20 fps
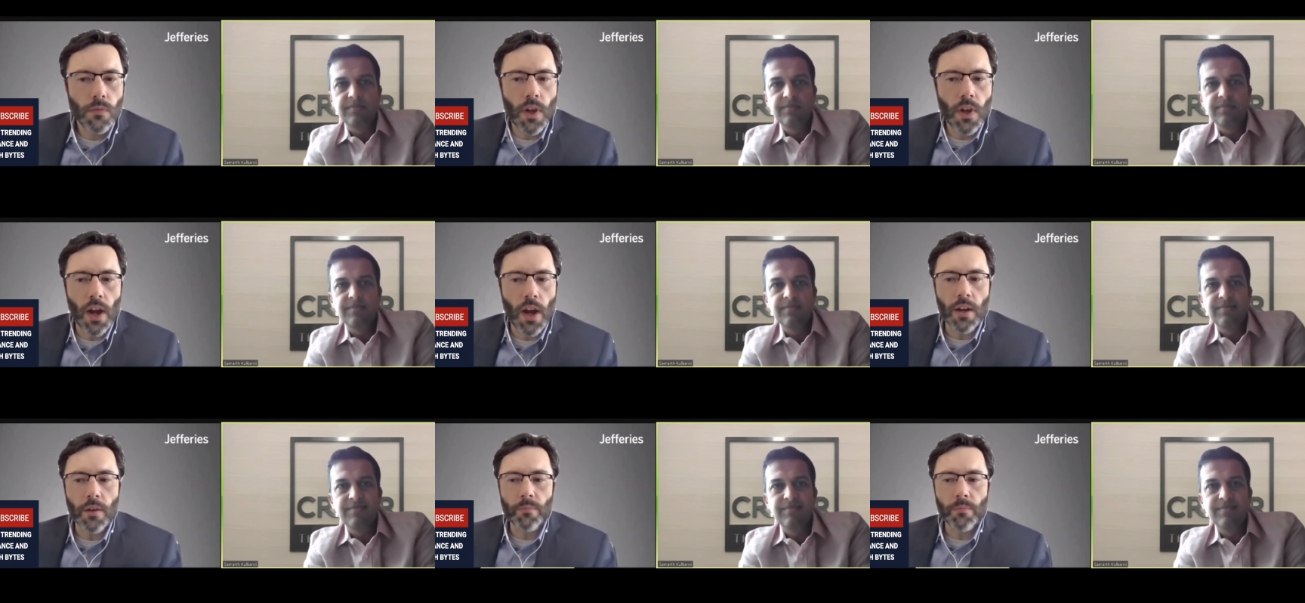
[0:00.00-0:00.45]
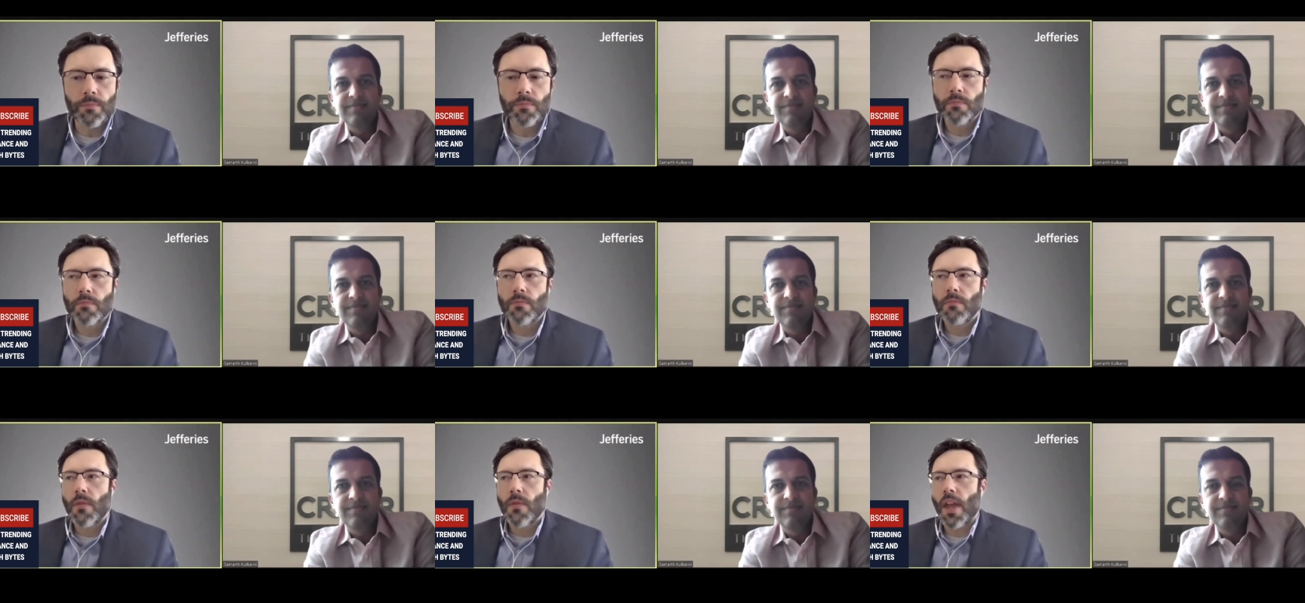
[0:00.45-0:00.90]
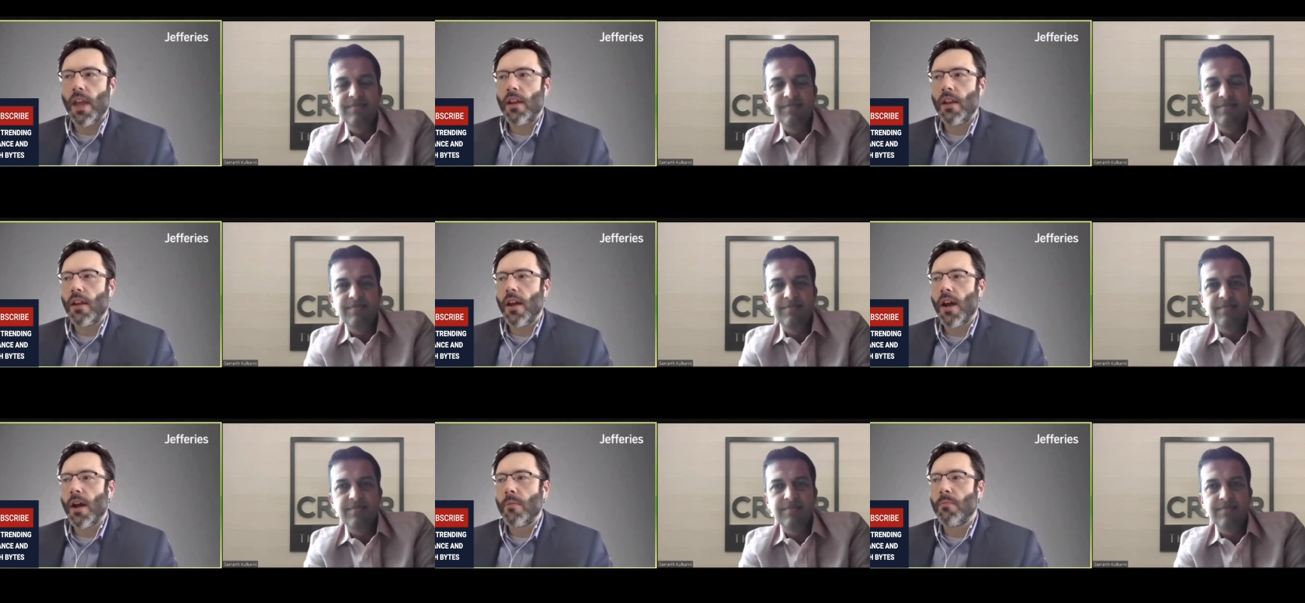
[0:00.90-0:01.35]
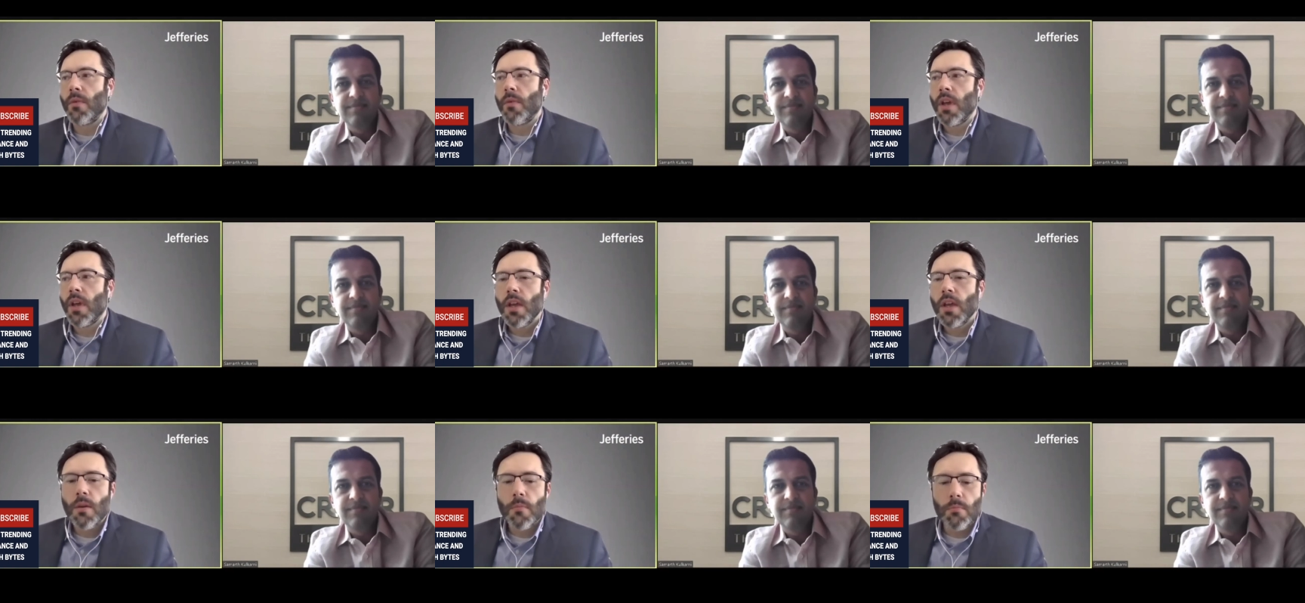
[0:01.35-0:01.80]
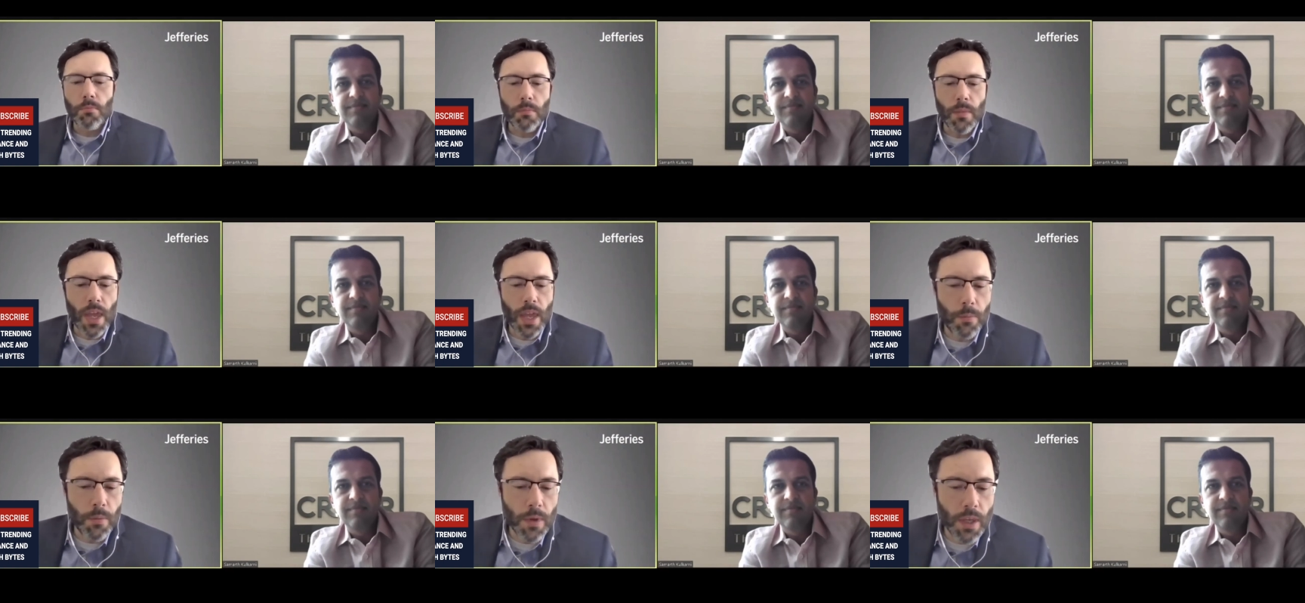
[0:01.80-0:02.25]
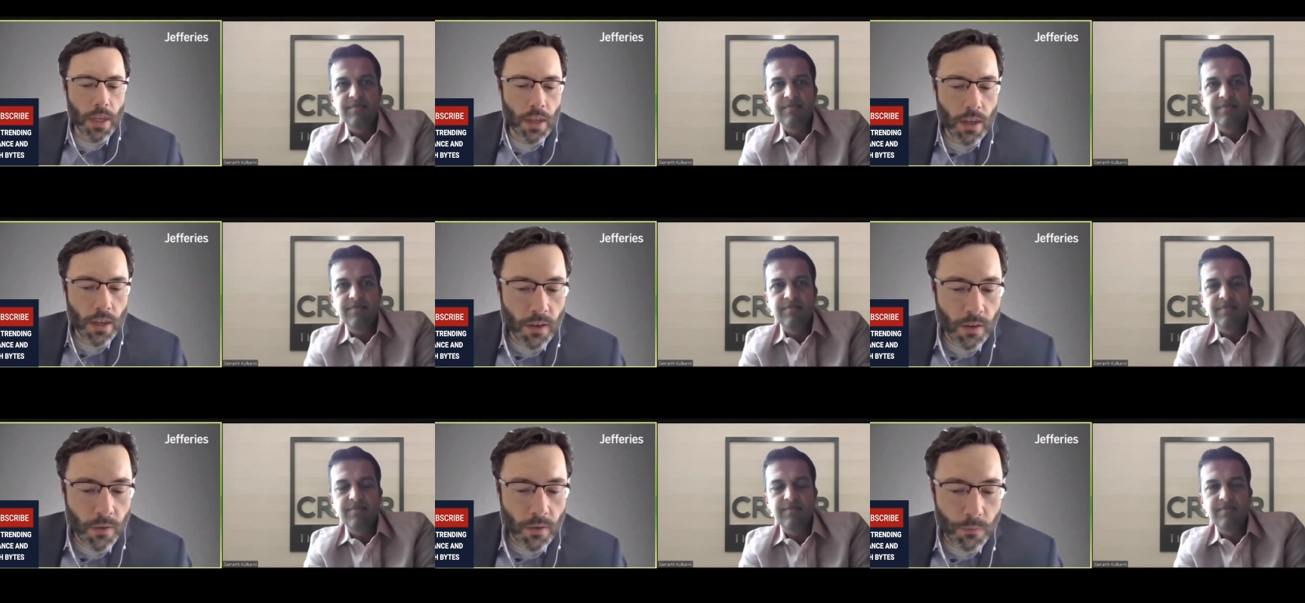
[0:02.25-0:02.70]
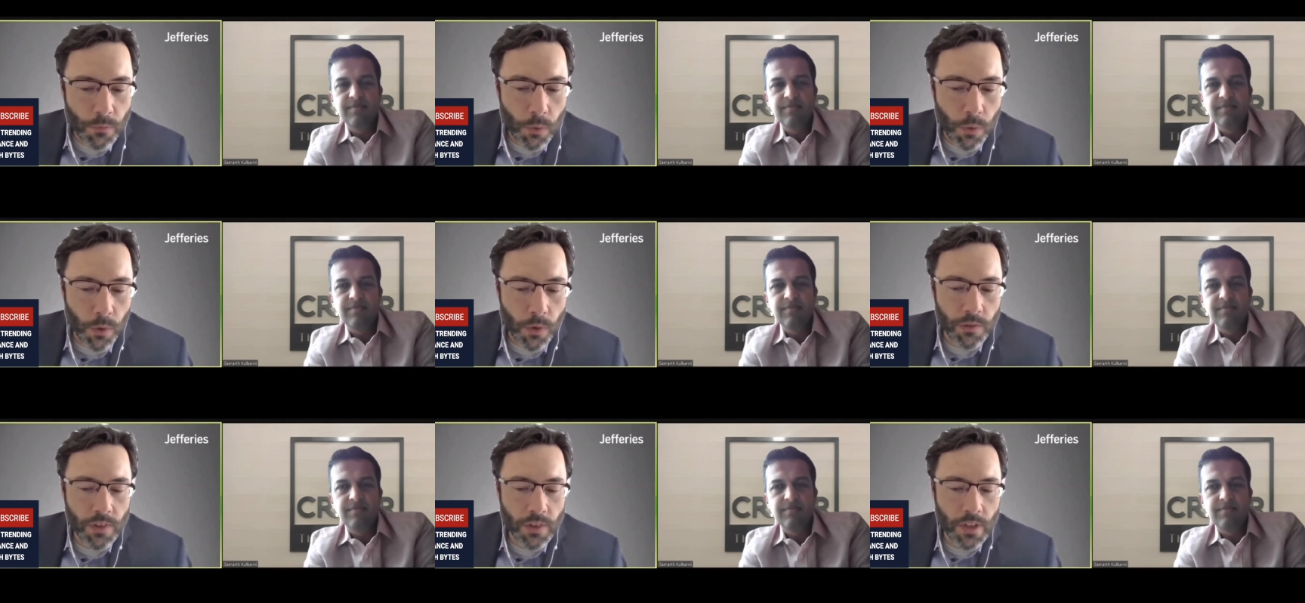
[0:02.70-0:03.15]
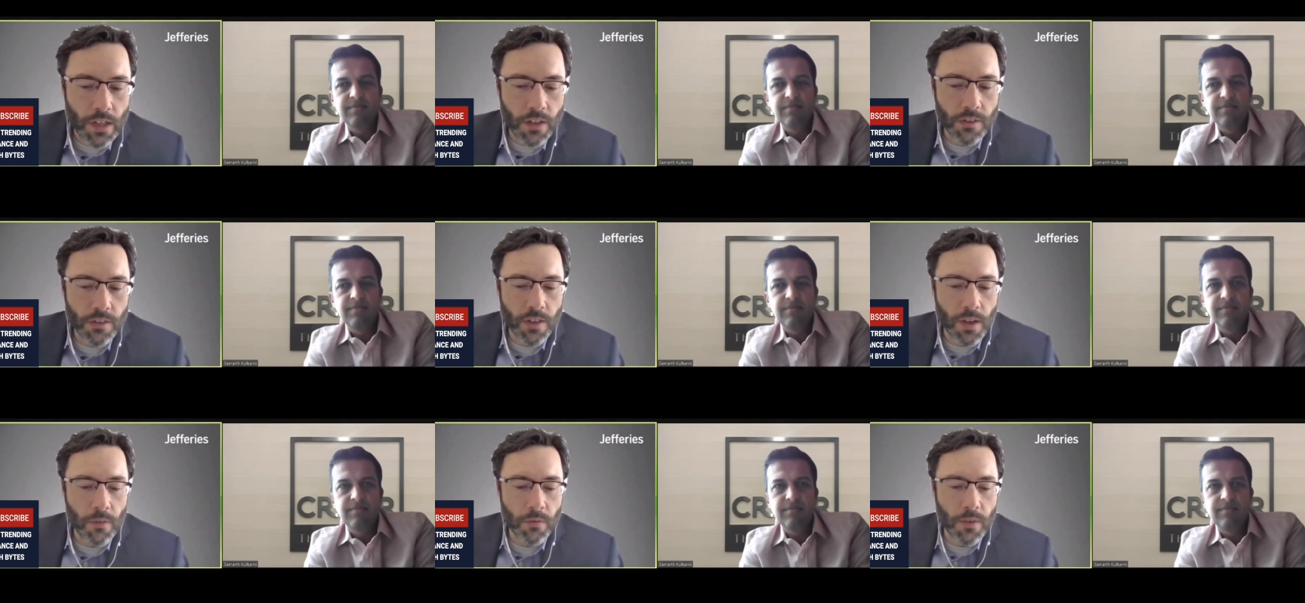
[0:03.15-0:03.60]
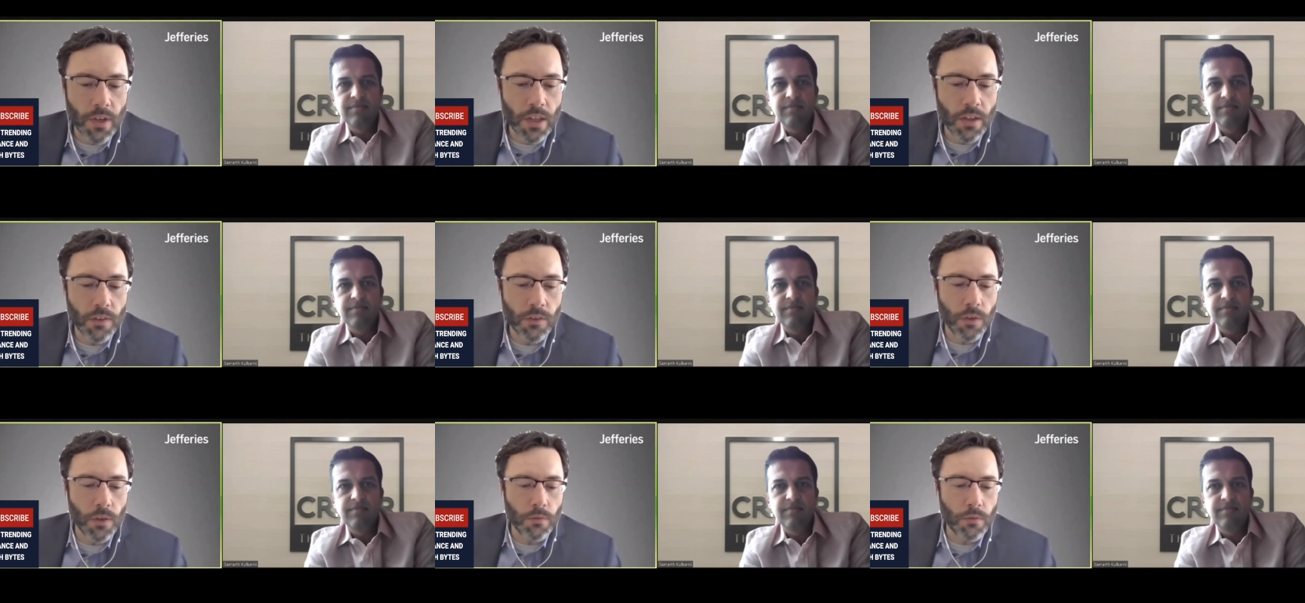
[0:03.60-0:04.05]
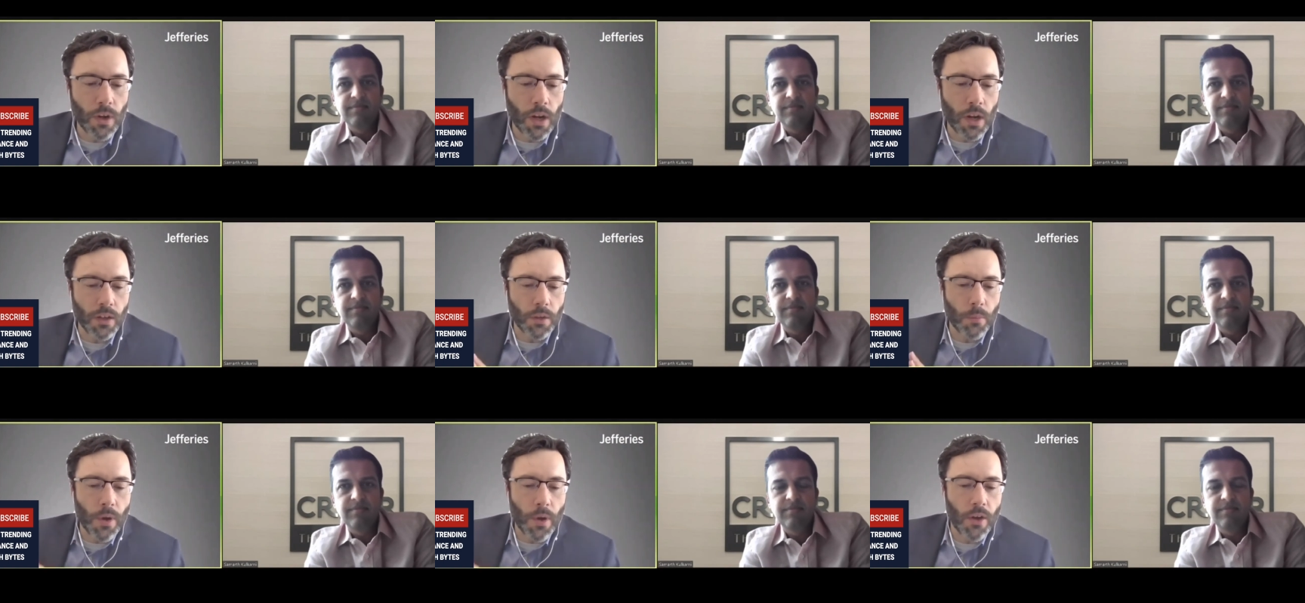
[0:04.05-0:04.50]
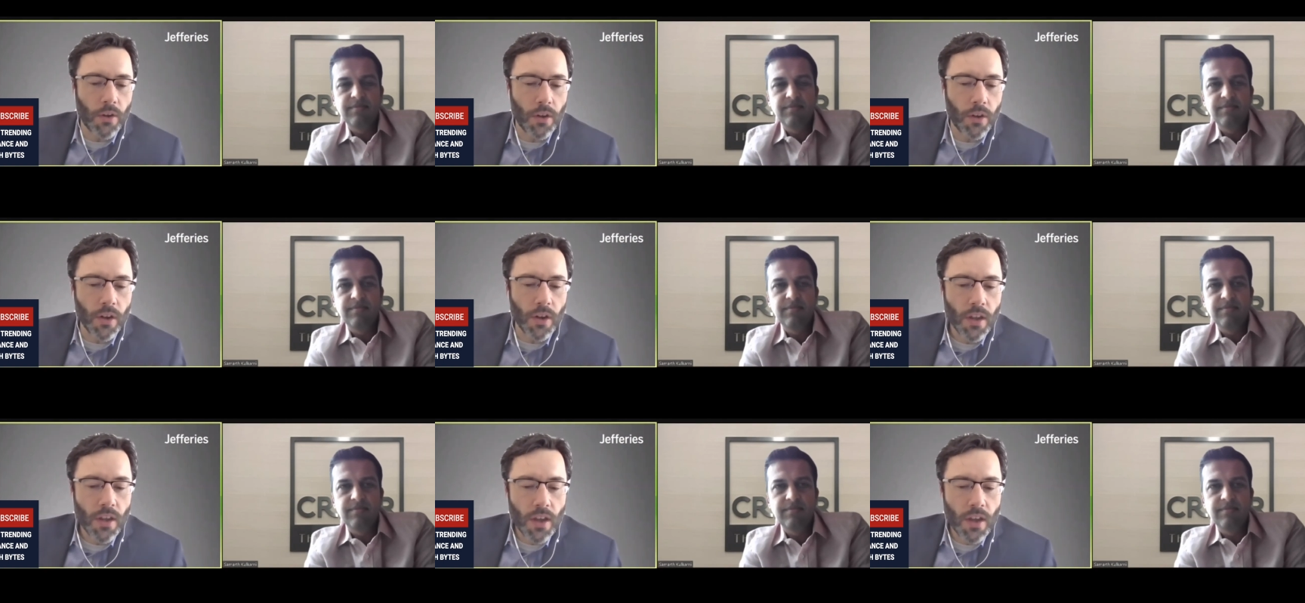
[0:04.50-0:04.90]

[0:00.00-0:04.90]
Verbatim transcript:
Speaker 1: Got it. And um, maybe for CD70, so you talked about